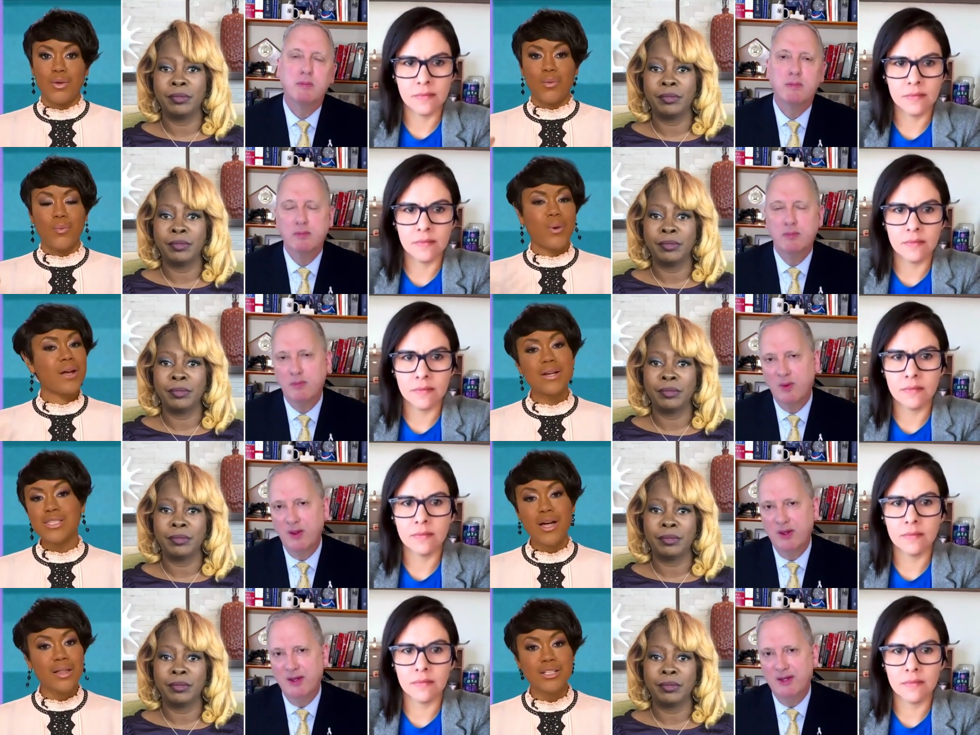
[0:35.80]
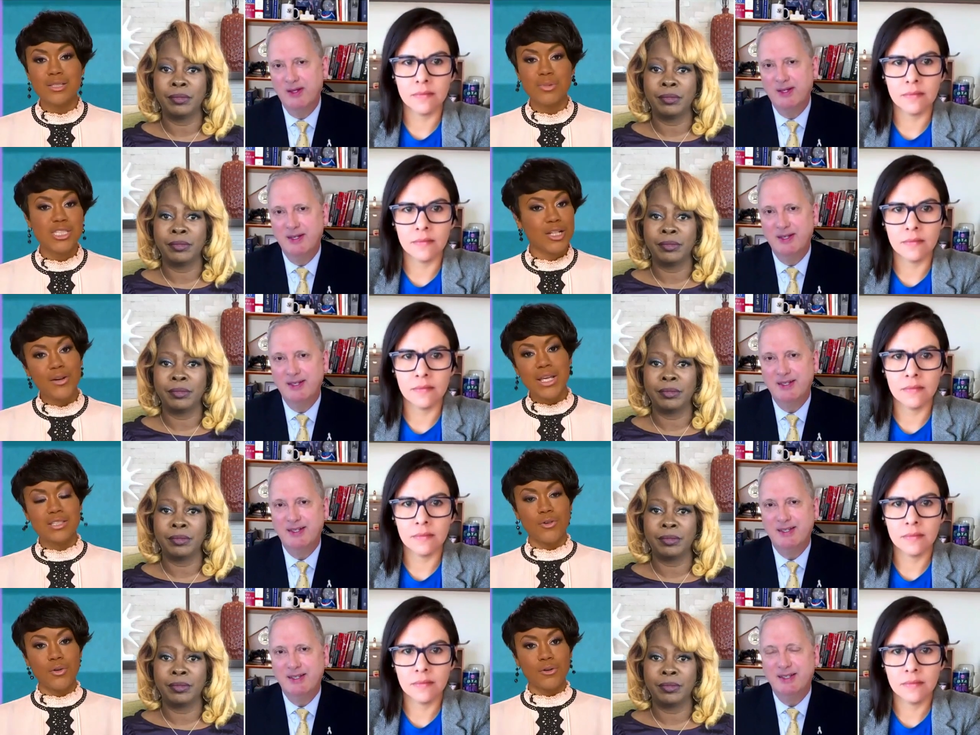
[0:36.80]
Speaker 1: Where is all this mysterious
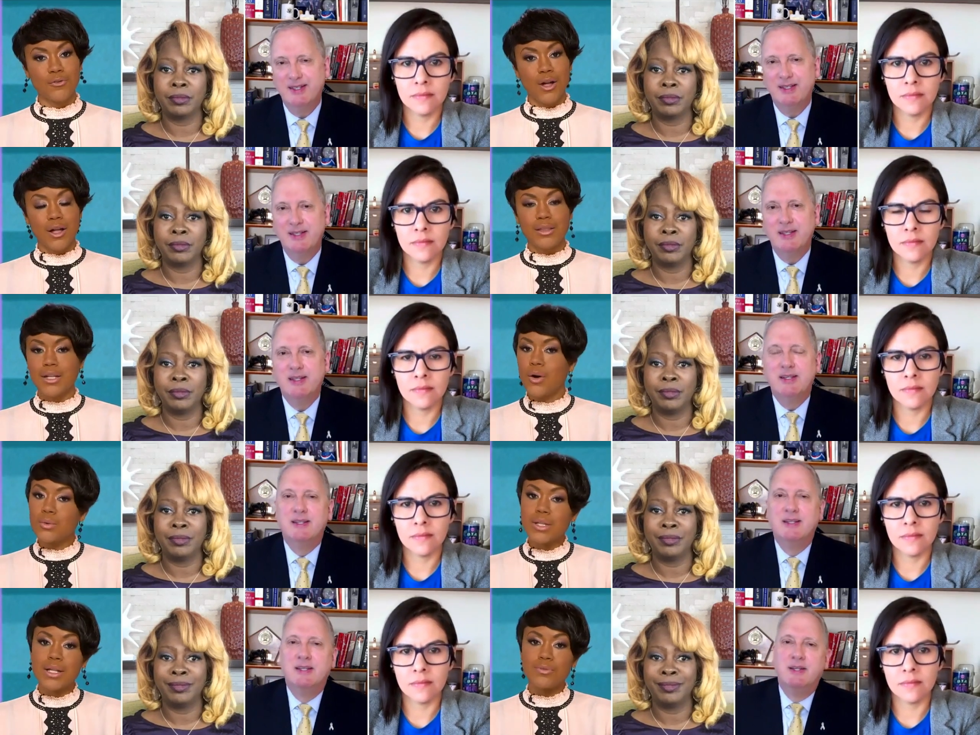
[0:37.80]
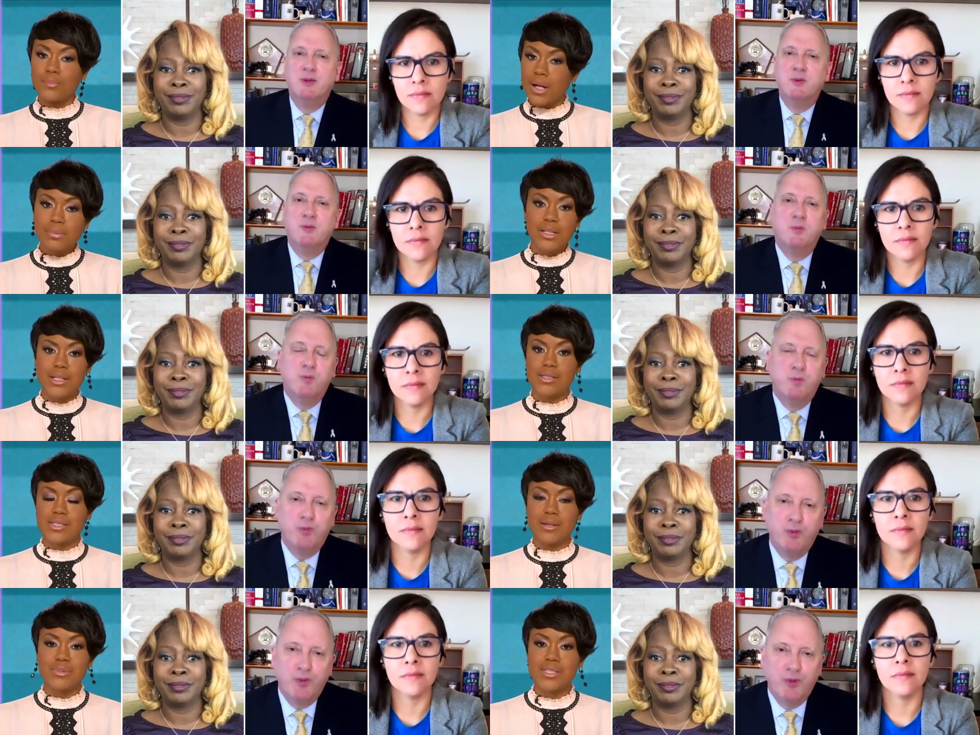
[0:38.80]
voter fraud that only Republicans
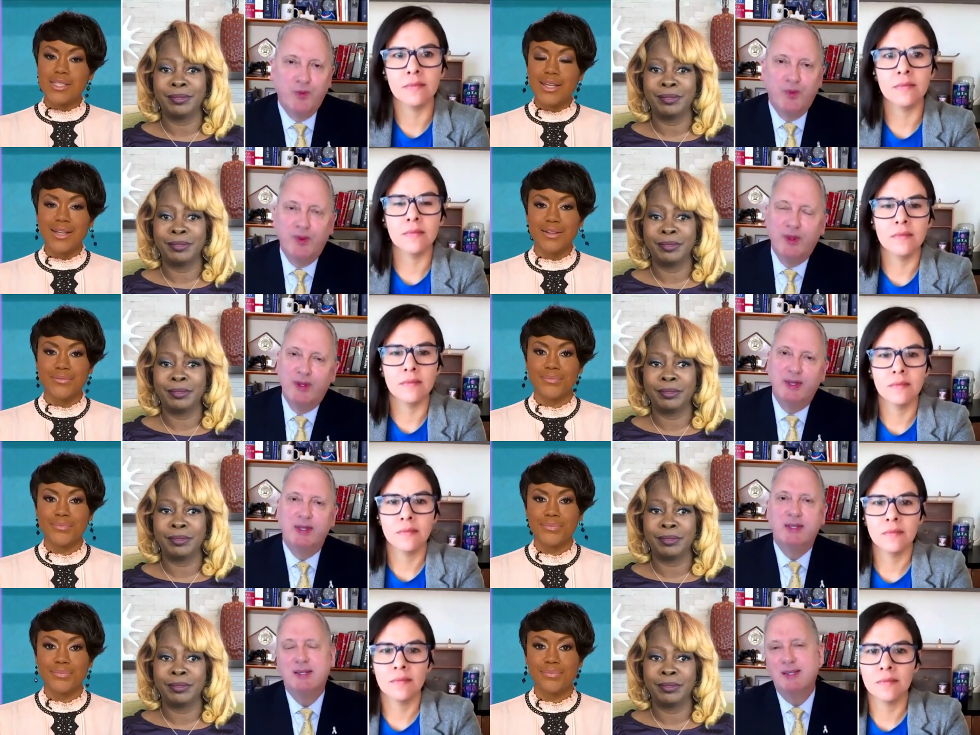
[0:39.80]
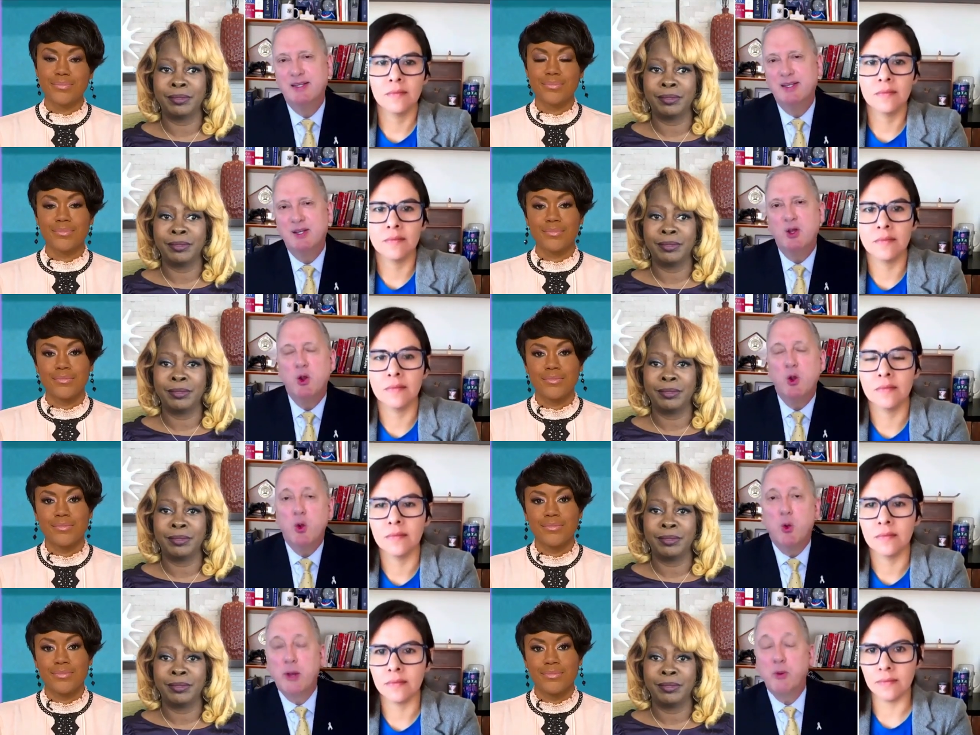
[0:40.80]
seem to see?
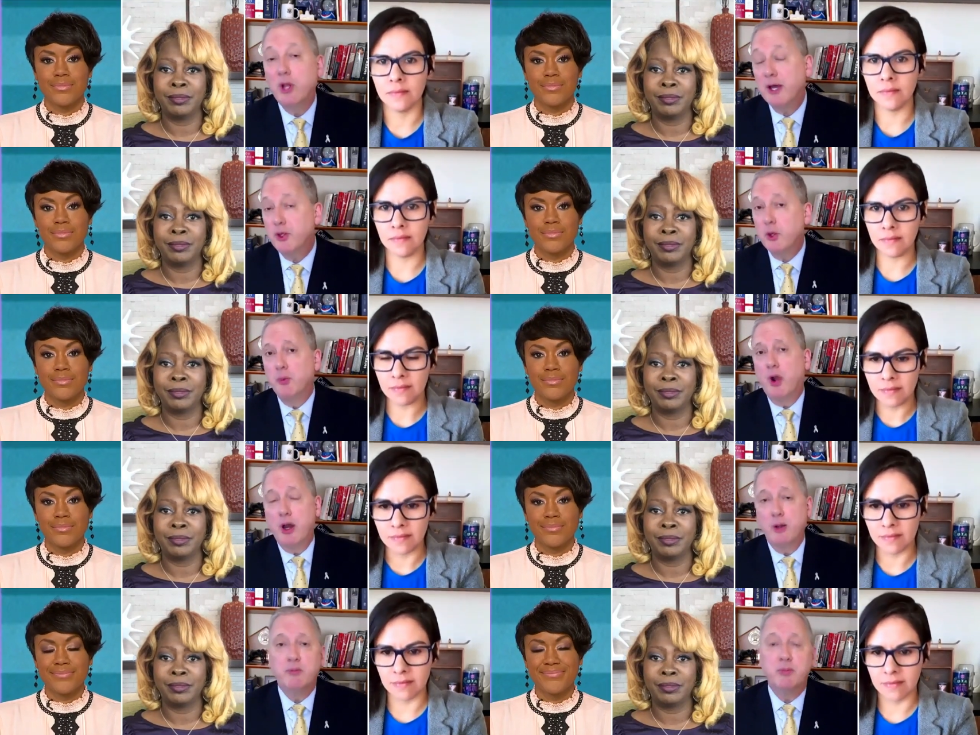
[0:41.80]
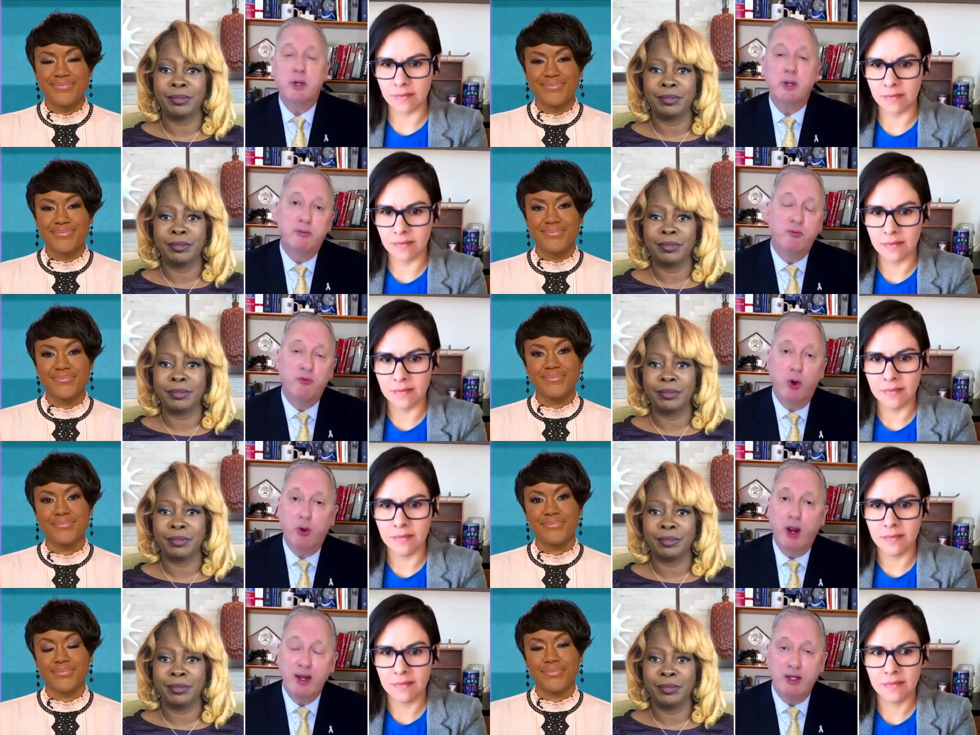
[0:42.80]
Speaker 2: Well, I'm glad that you brought up uh,
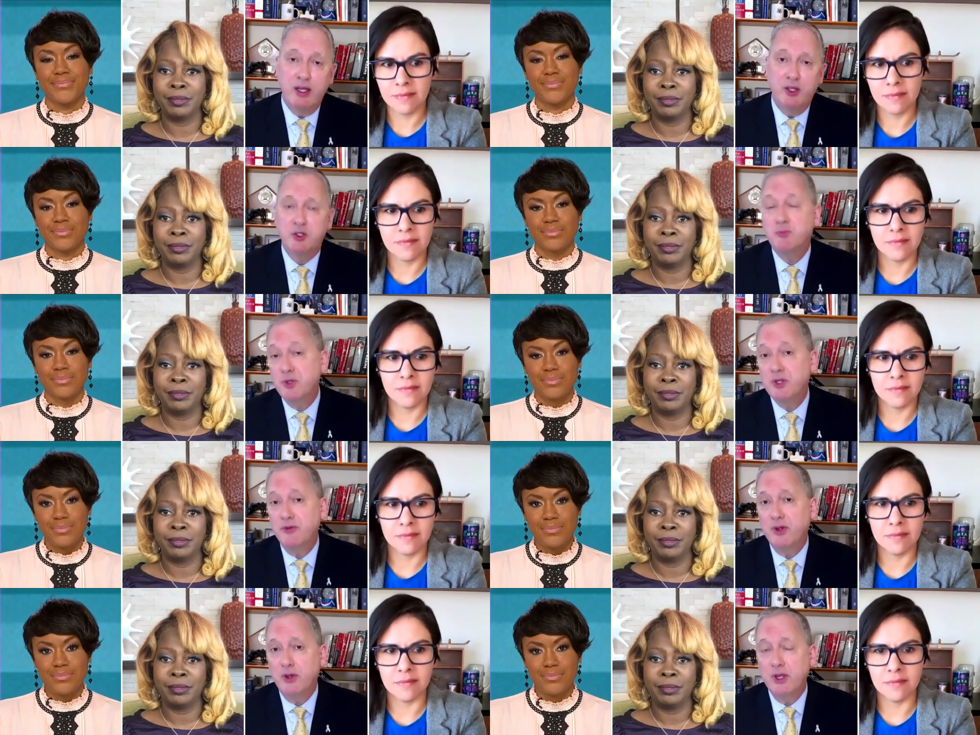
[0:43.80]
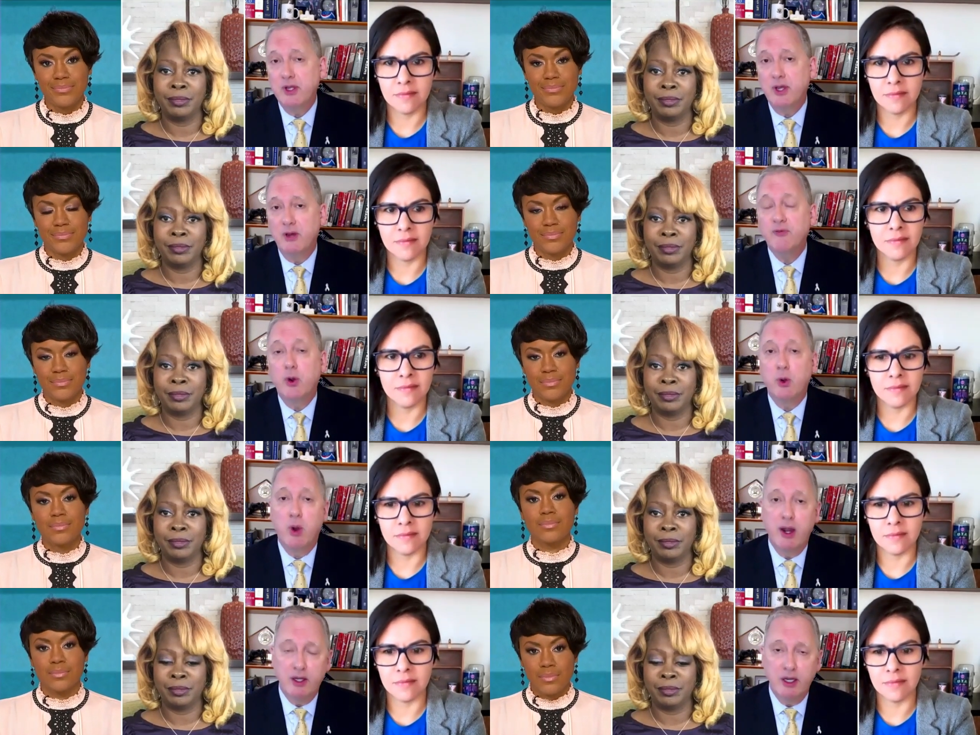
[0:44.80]
voter ID, uh, specifically uh, photo
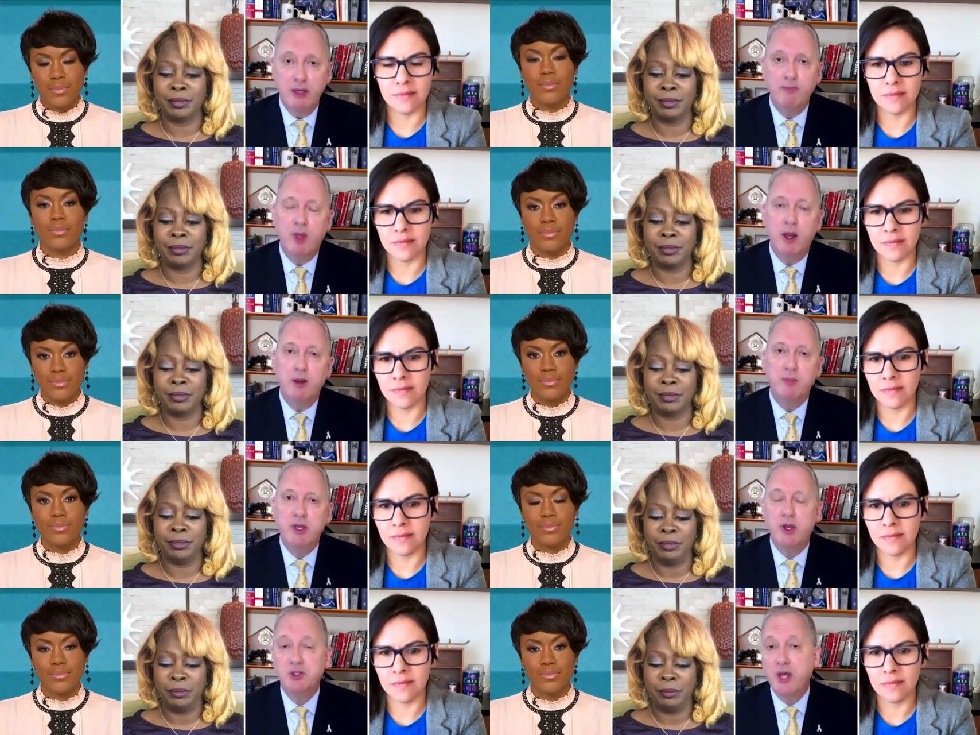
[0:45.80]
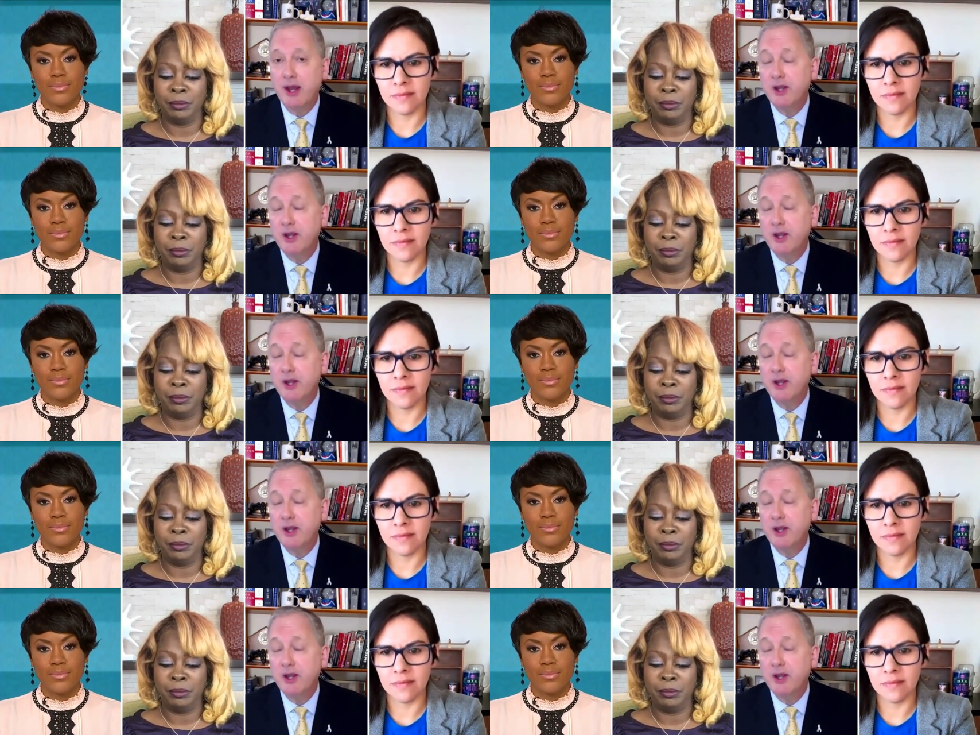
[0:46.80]
ID, uh, because that